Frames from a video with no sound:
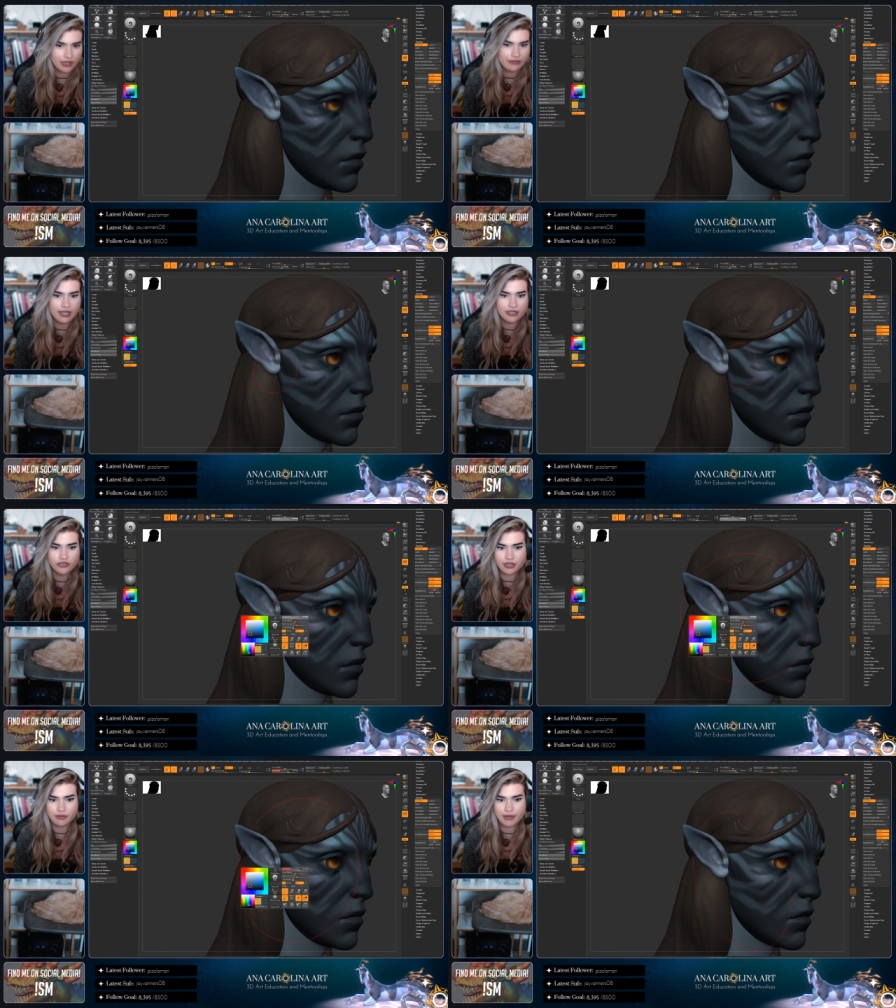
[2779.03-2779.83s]
I've had
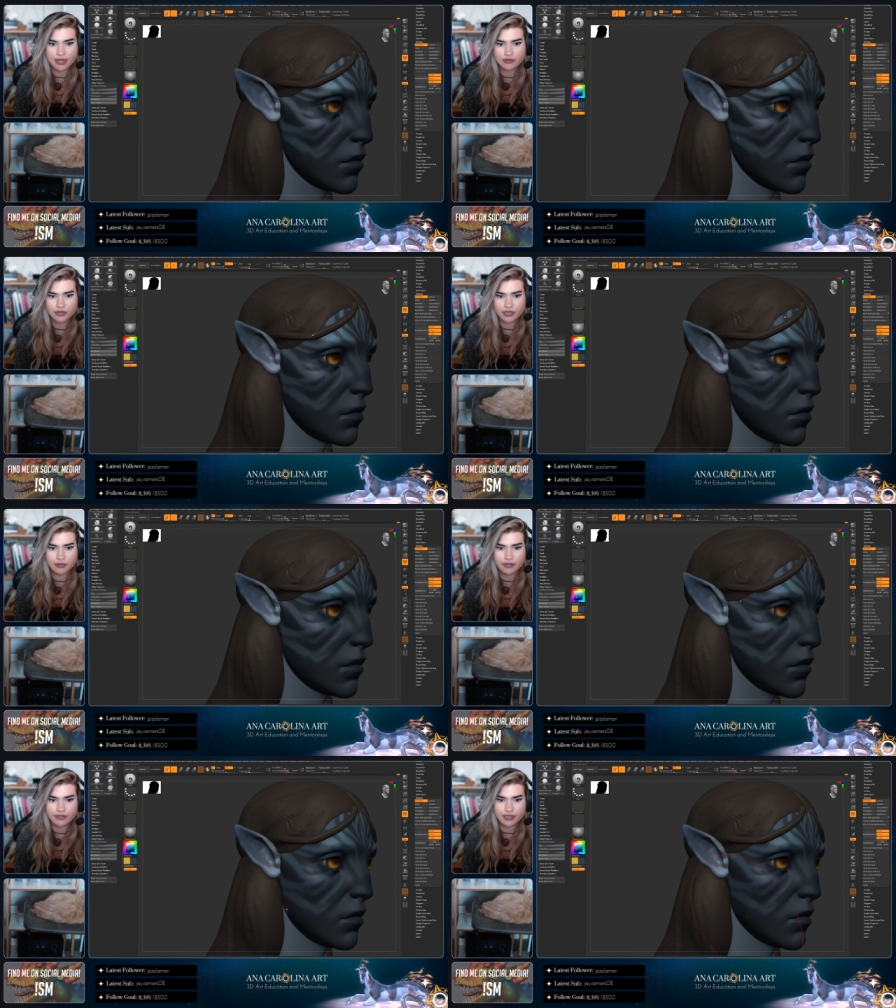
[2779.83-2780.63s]
shrink mask work
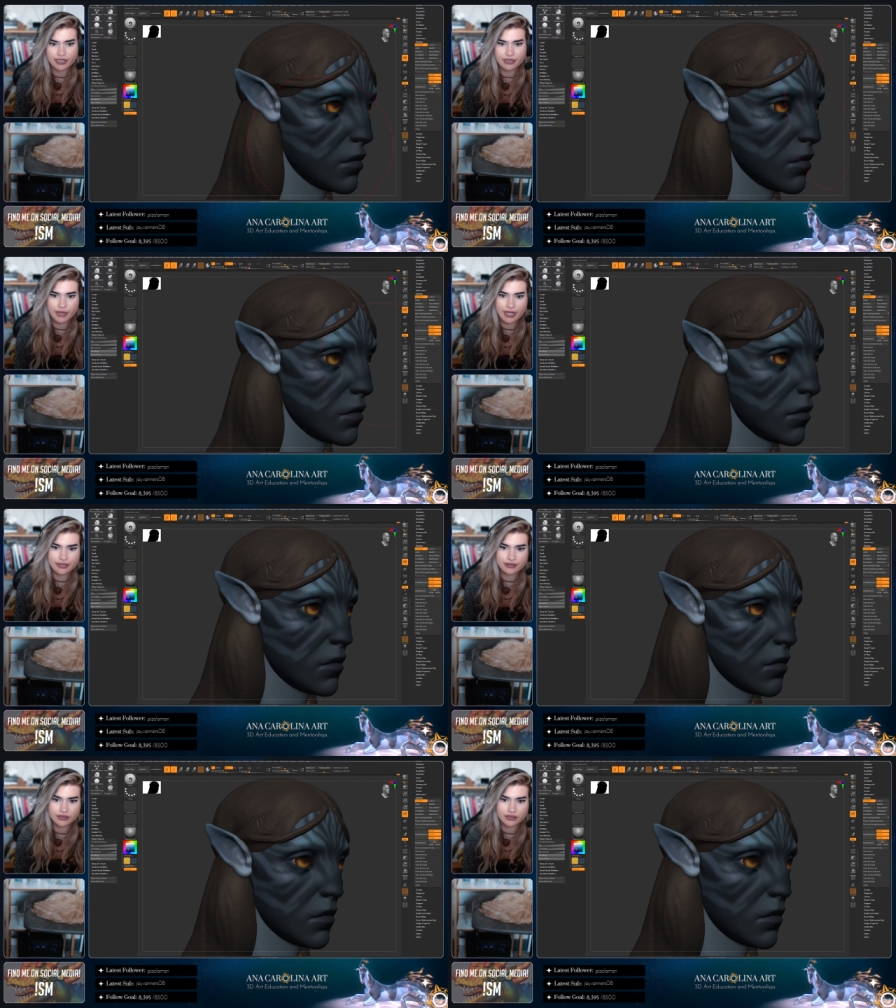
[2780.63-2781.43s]
perfectly in the
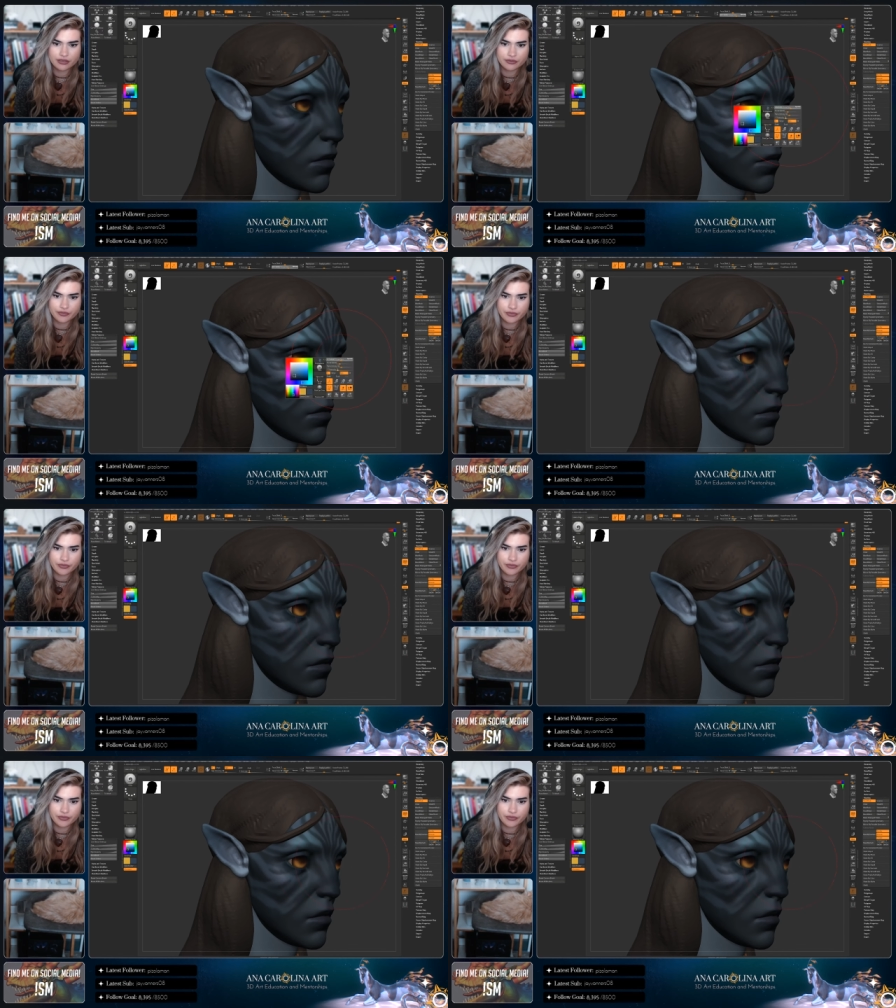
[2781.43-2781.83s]
past, so